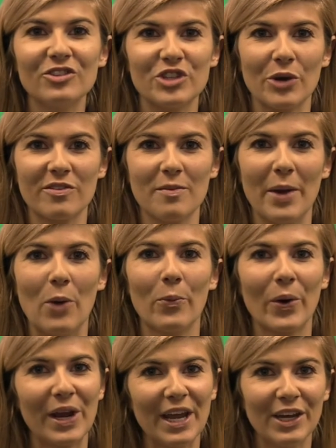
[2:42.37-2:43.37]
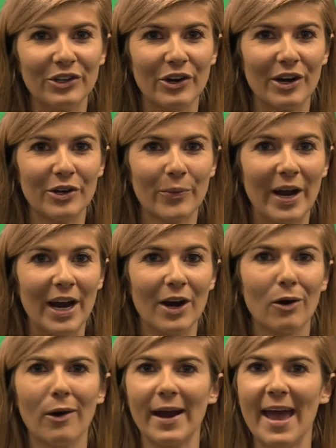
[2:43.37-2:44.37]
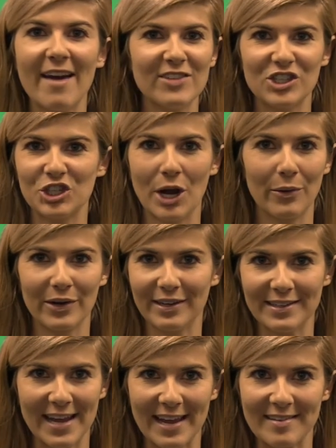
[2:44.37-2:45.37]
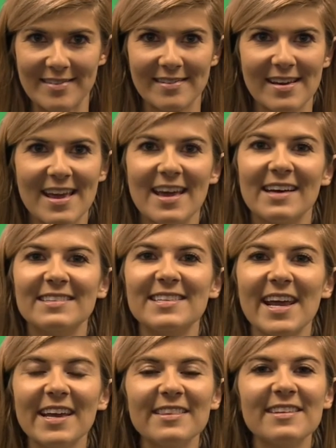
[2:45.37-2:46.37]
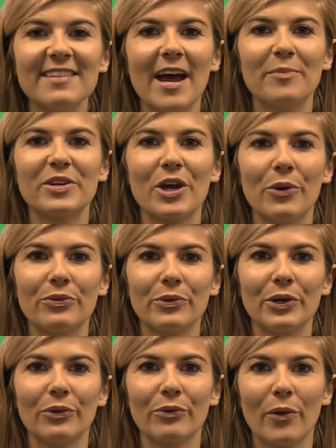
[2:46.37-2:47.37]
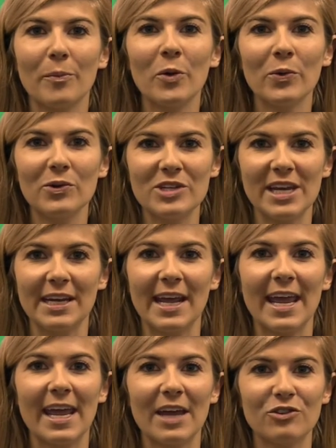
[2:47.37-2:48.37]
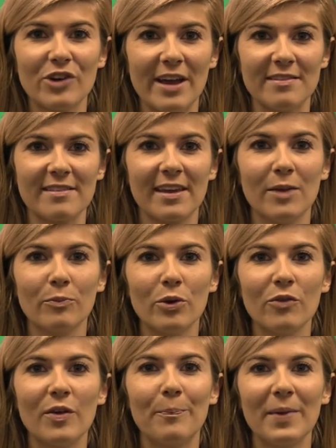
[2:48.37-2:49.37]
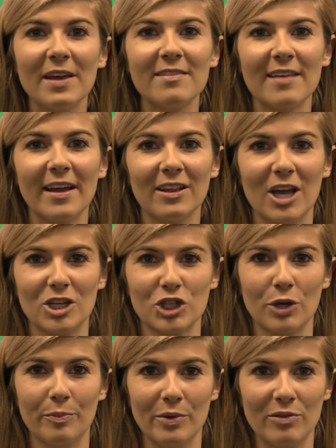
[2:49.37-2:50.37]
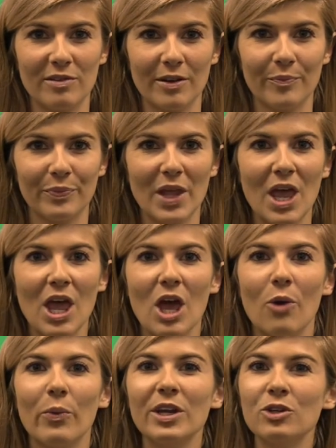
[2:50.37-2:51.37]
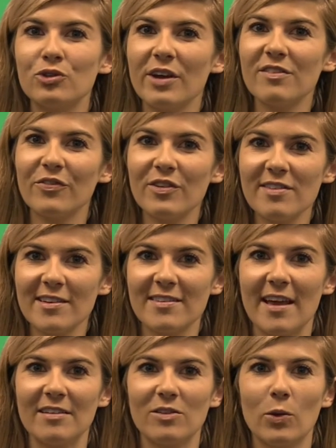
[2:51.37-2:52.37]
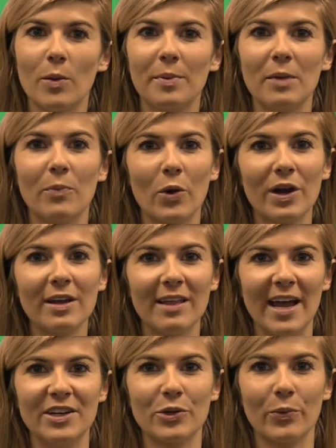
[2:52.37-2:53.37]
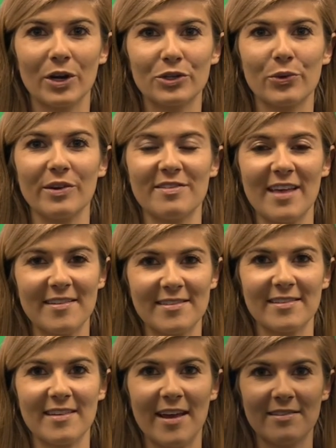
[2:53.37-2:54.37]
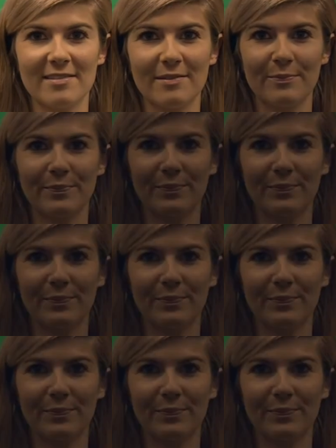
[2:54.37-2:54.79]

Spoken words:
of jokes about working in your underwear or I haven't showered in days. Taking the time to go through your normal routine and get dressed can prove a big psychological booster. When you dress for success, you will be more inclined to work towards that success.